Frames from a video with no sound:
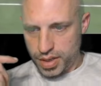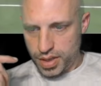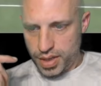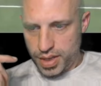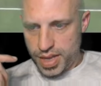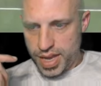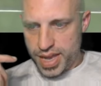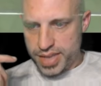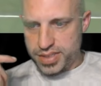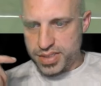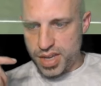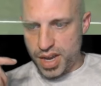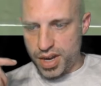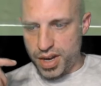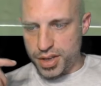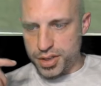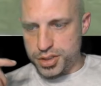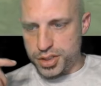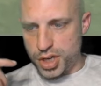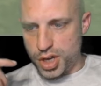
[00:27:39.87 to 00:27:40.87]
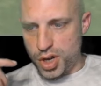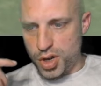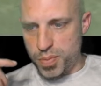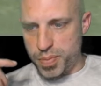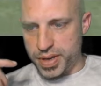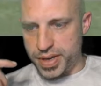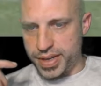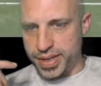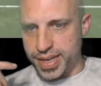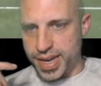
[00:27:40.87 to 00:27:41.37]
That's not on Joe, but
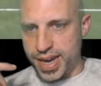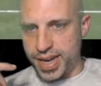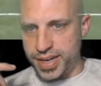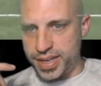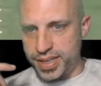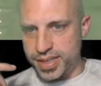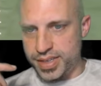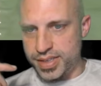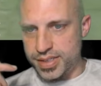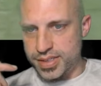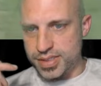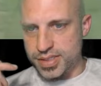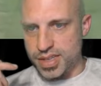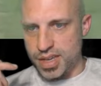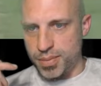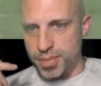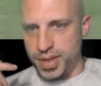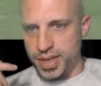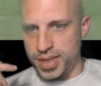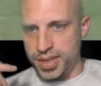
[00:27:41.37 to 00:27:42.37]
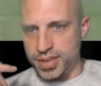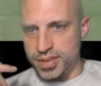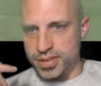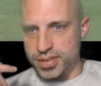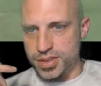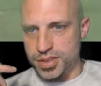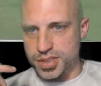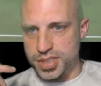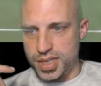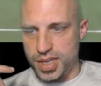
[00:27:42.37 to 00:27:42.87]
it kind of is. I mean, you
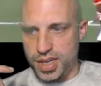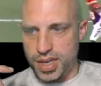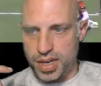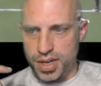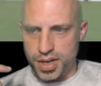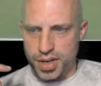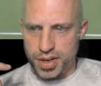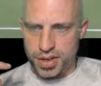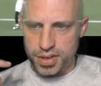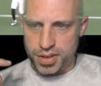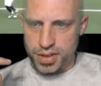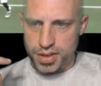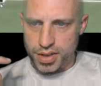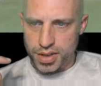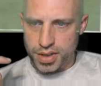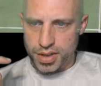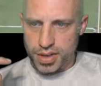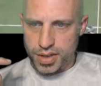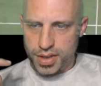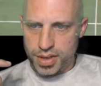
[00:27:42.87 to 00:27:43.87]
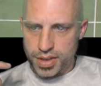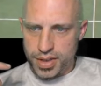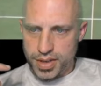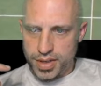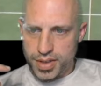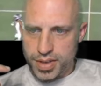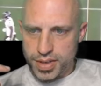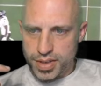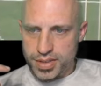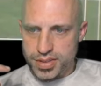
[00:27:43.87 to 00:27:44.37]
see here,
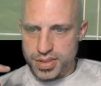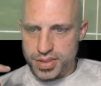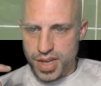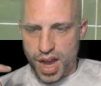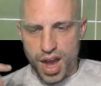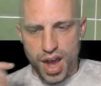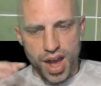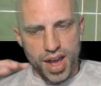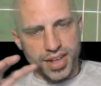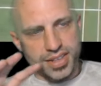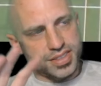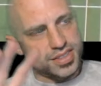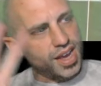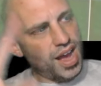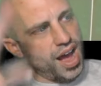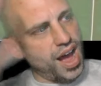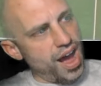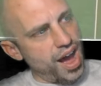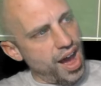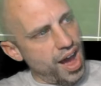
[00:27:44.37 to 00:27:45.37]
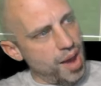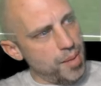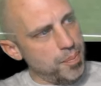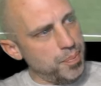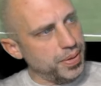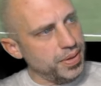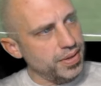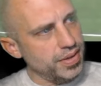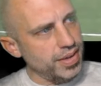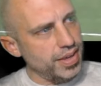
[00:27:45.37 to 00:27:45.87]
it's up
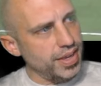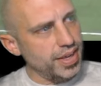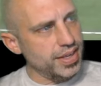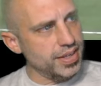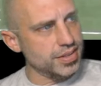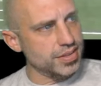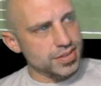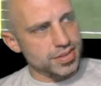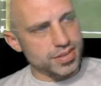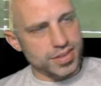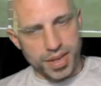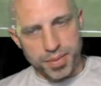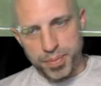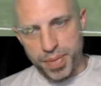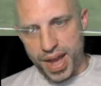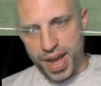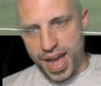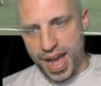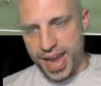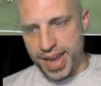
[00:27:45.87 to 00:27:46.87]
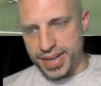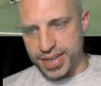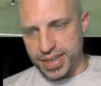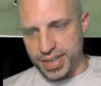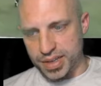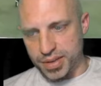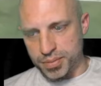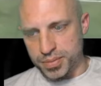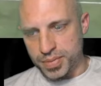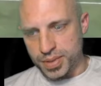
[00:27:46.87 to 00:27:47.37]
in behind
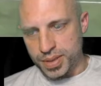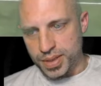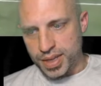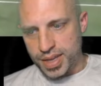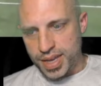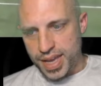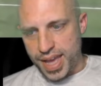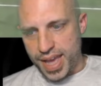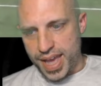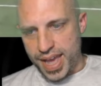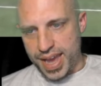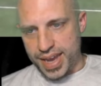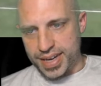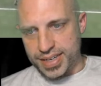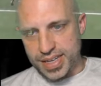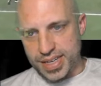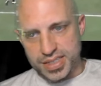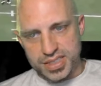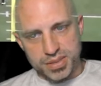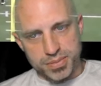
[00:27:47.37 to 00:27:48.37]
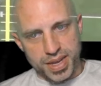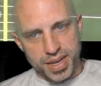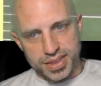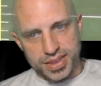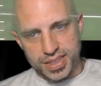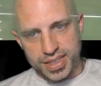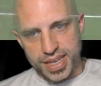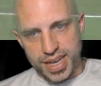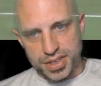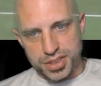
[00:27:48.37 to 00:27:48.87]
him, and he doesn't make the
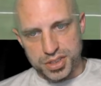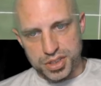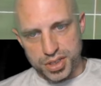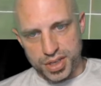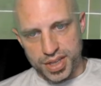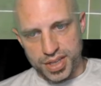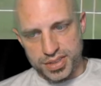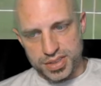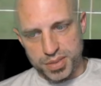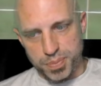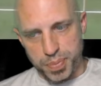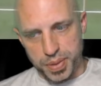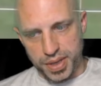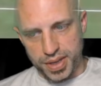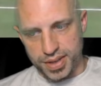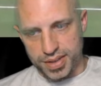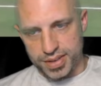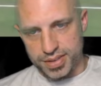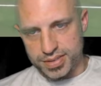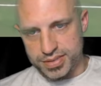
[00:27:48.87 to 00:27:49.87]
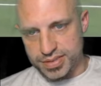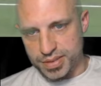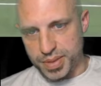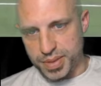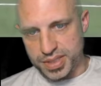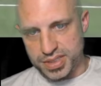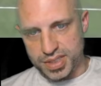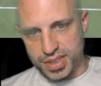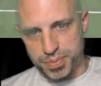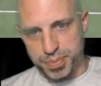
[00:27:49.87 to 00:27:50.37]
catch, and it's a pick. I mean,
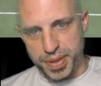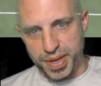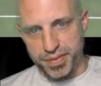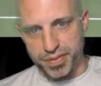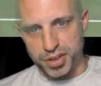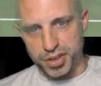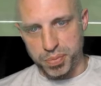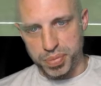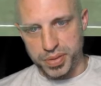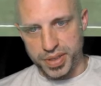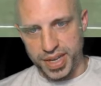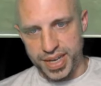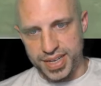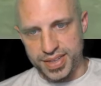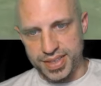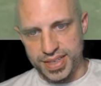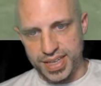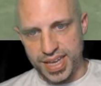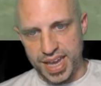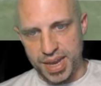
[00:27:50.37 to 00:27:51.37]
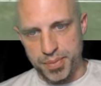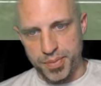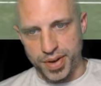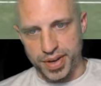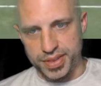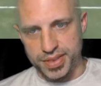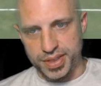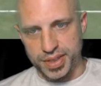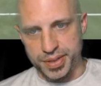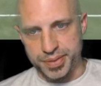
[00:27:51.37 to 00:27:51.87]
that's a pivotal play in the game right
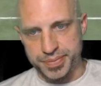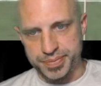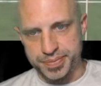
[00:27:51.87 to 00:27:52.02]
there.